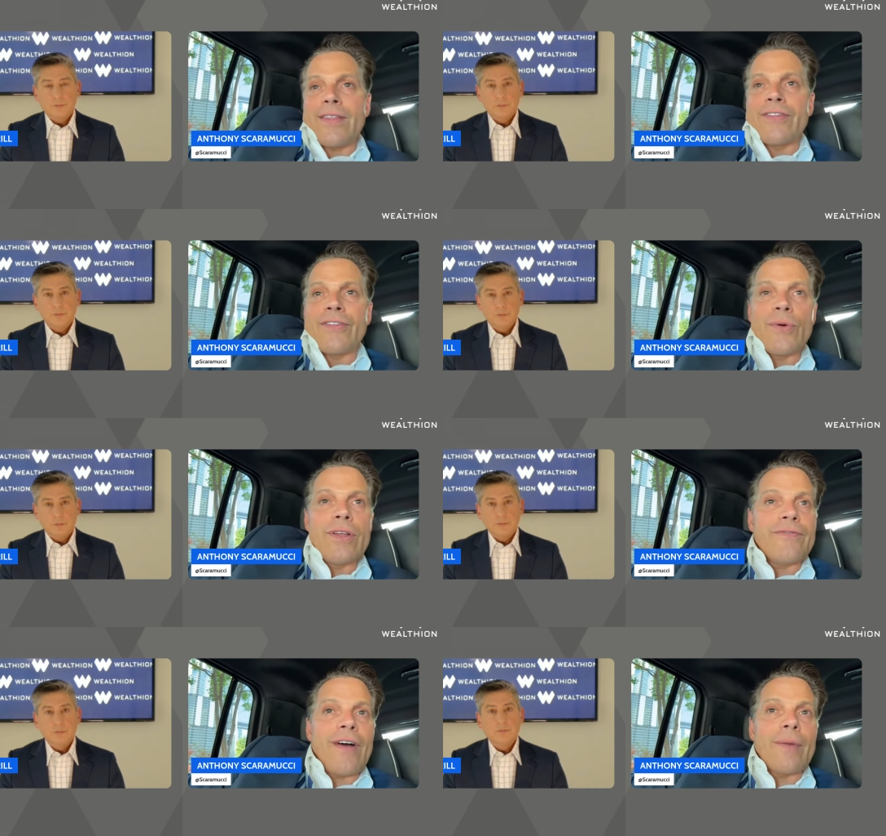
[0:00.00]
Speaker 1: At
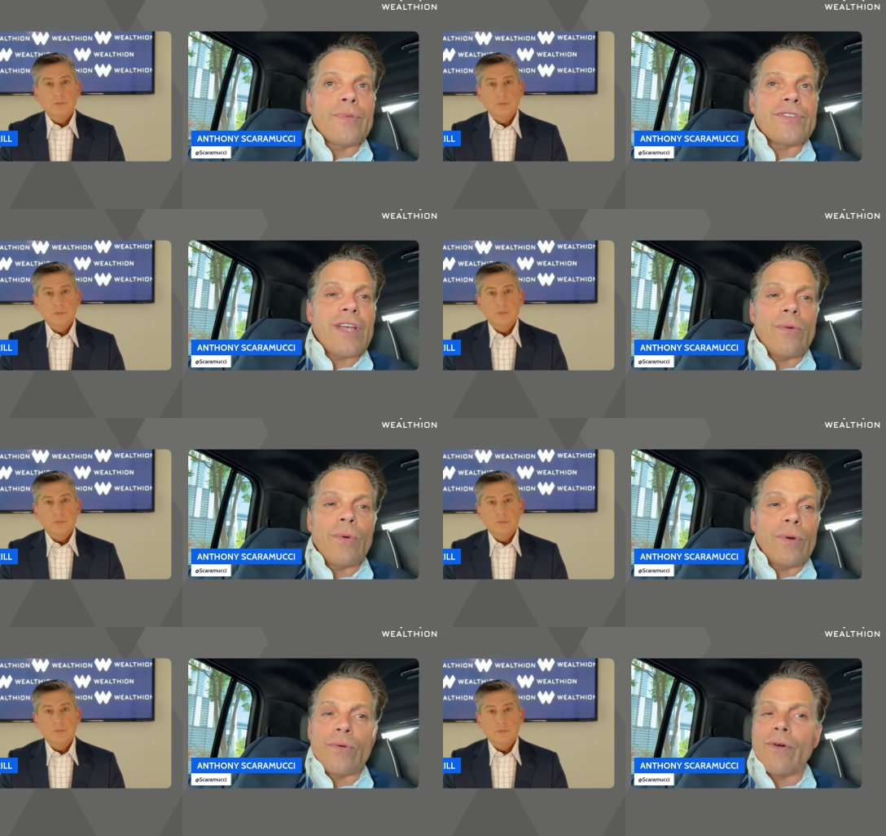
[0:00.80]
35 percent,
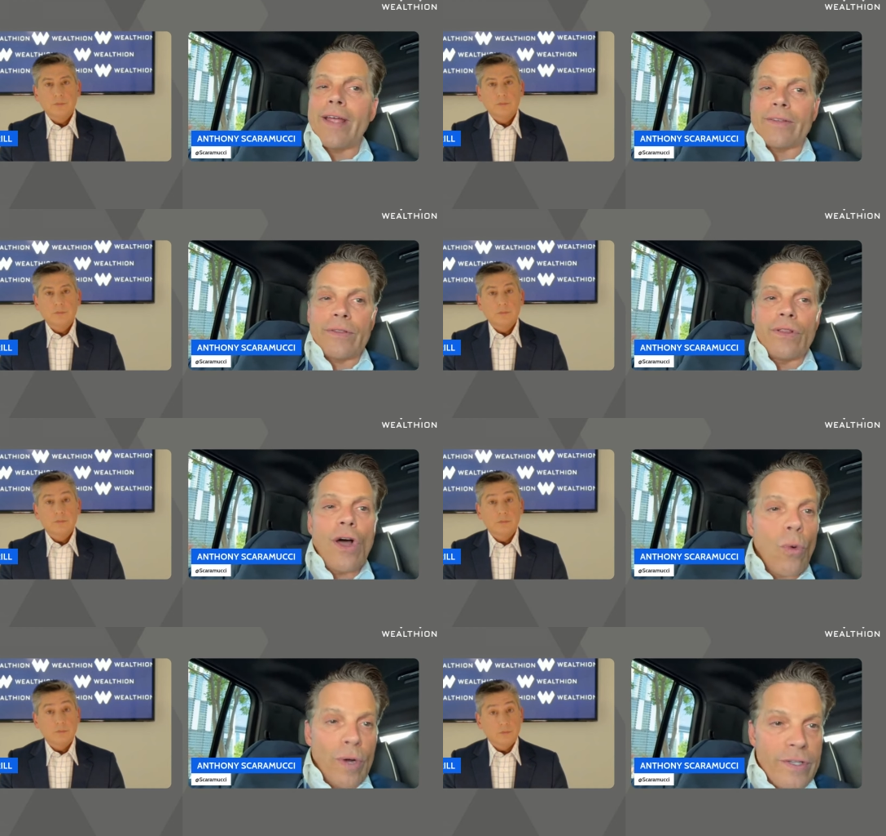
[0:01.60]
we were ranked
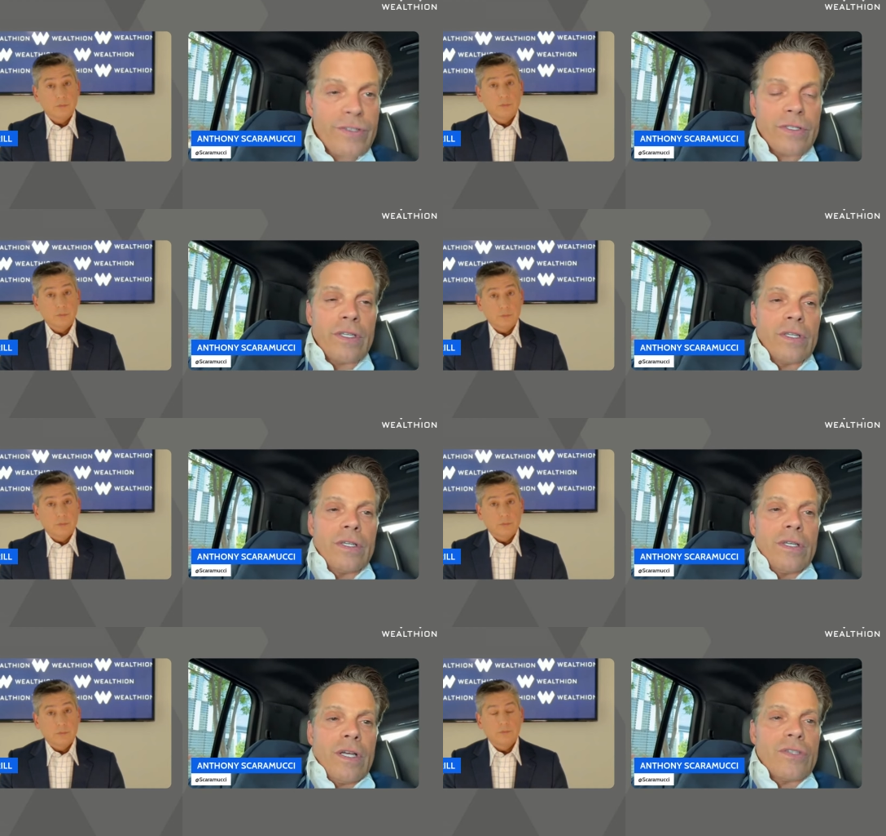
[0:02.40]
lowest.
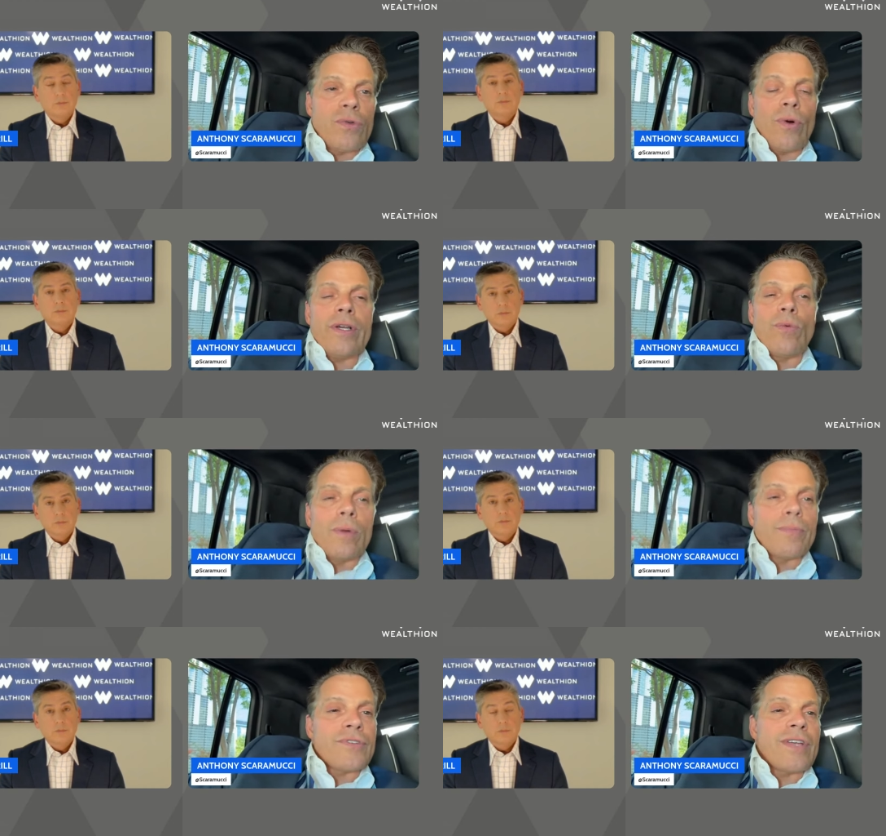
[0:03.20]
At
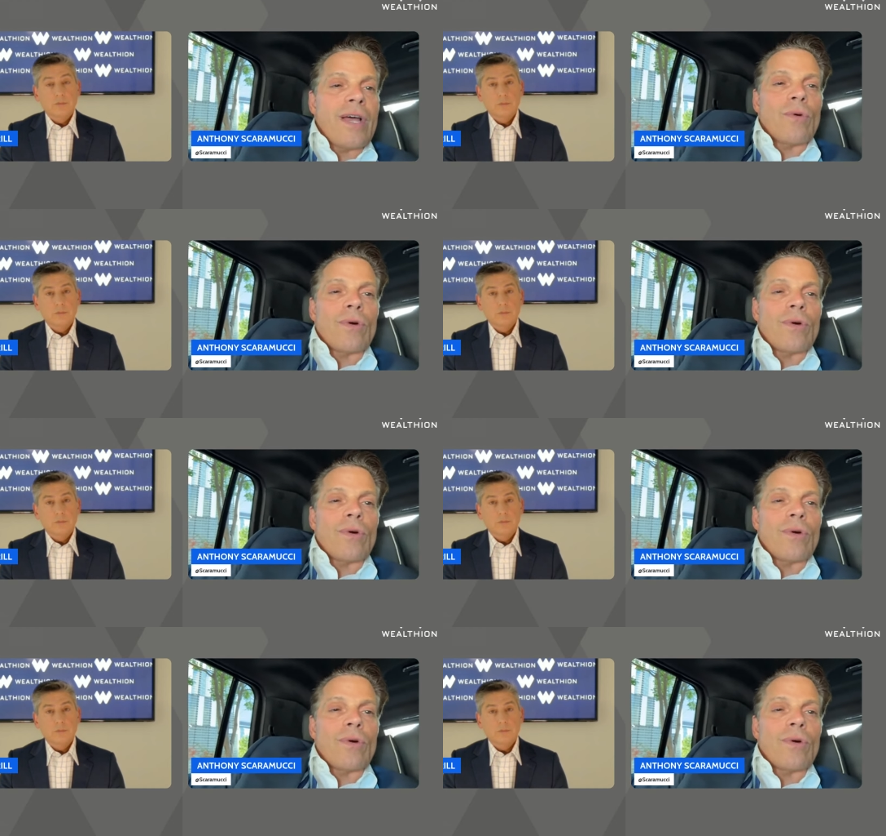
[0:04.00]
21 percent,